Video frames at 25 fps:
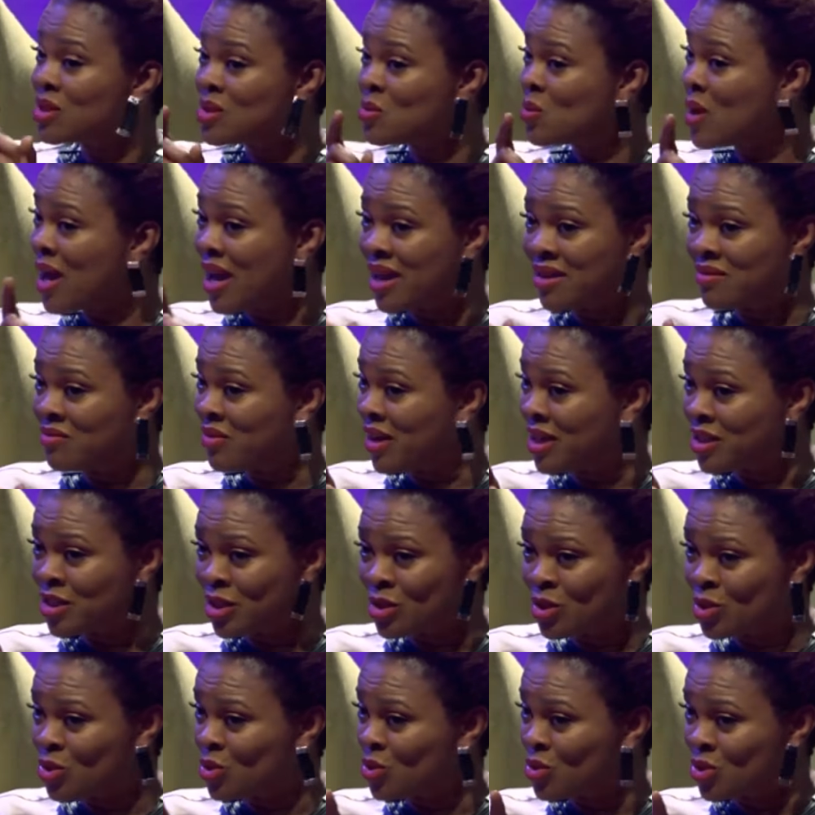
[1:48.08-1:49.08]
That wasn't why I
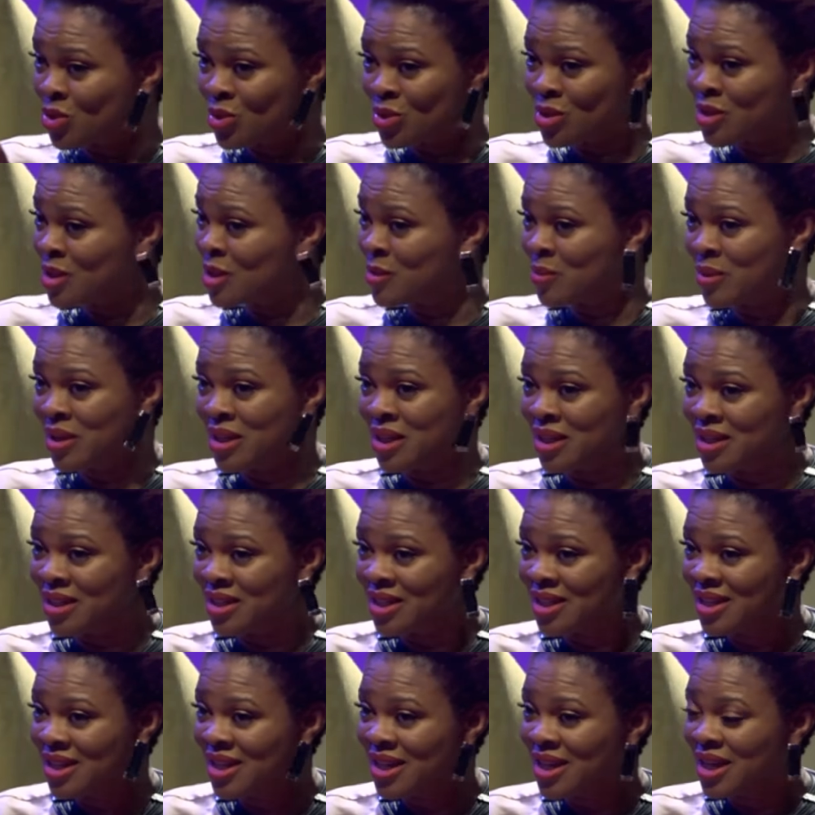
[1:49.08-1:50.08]
invited you to Seriously
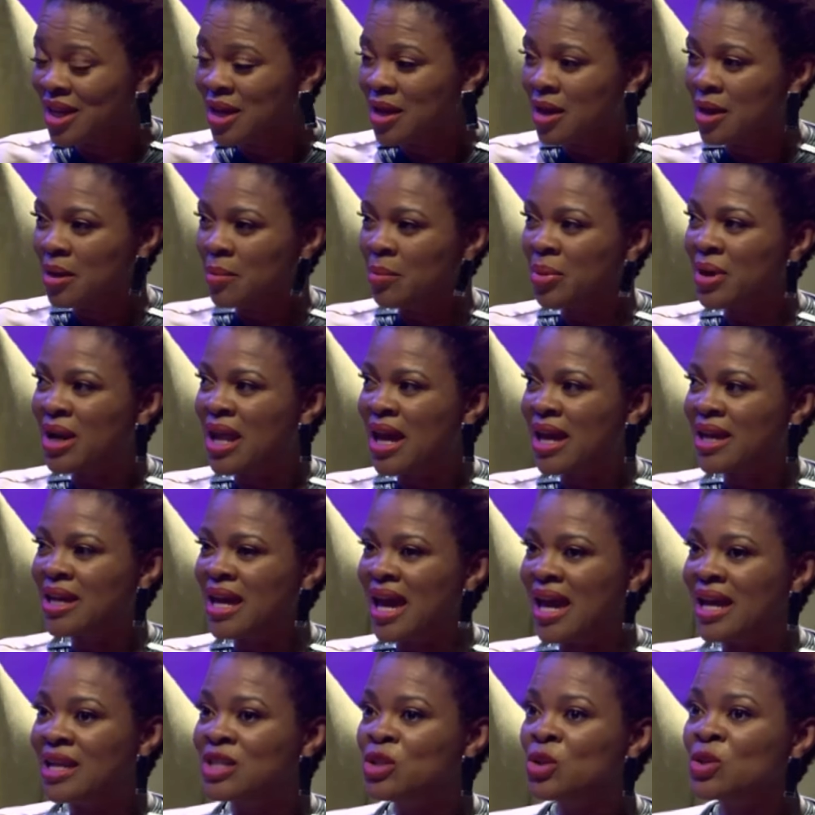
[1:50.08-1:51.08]
Speaking. Oh, really? But
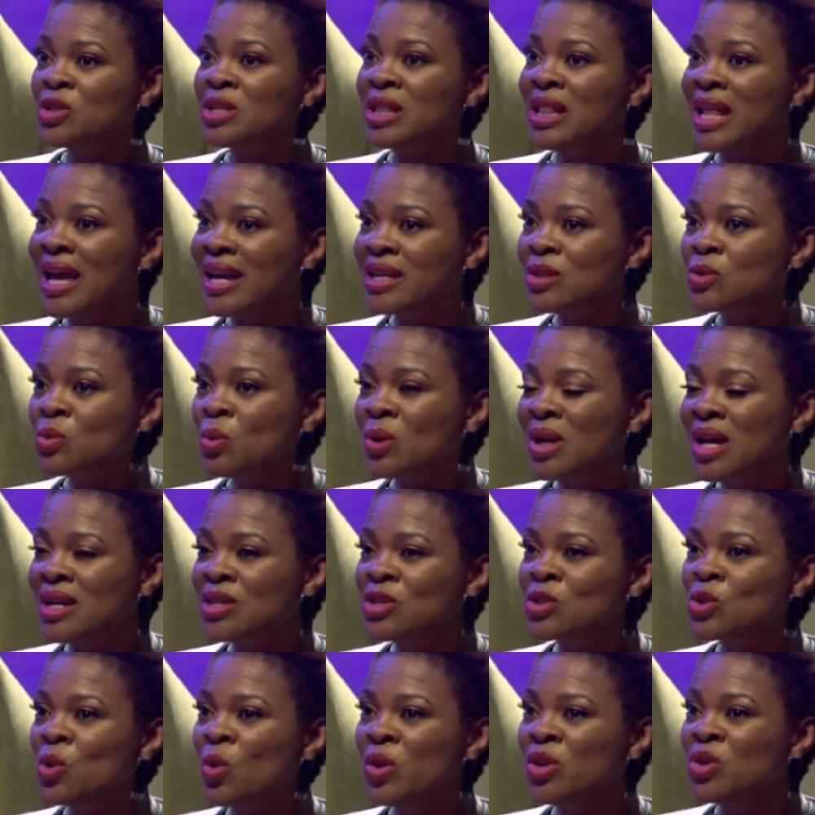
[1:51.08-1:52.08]
I, I just
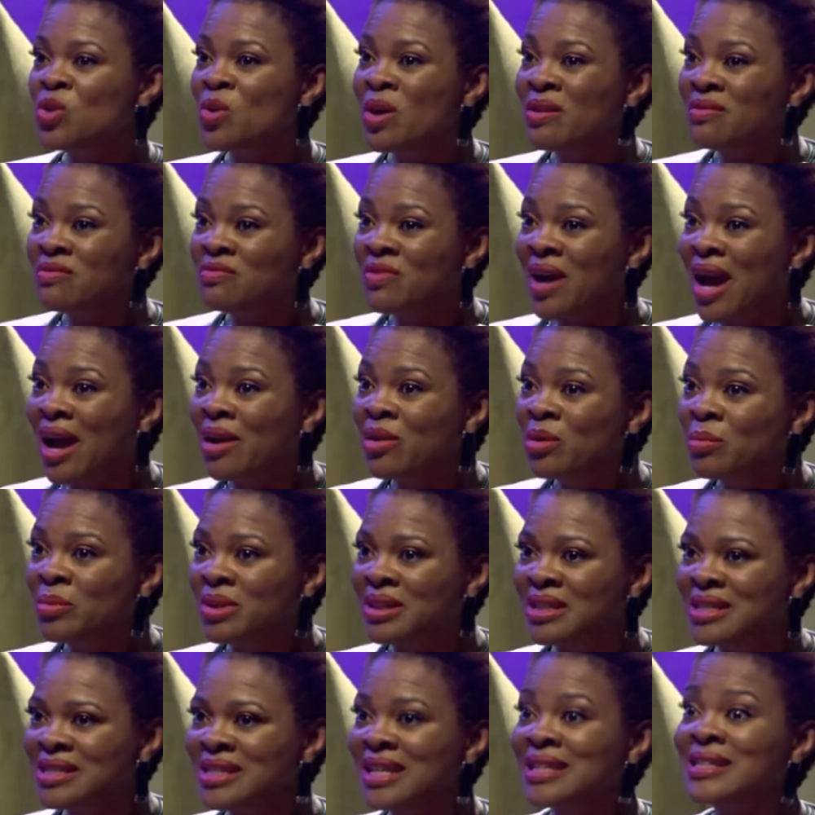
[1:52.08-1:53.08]
liked what I saw in your
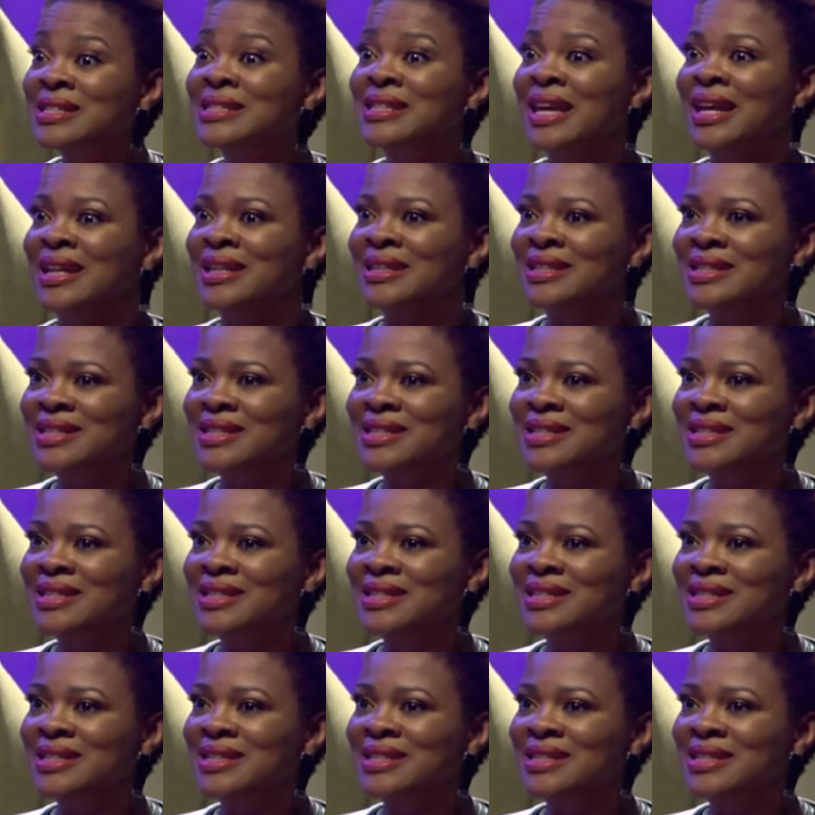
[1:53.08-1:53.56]
environment, Sixth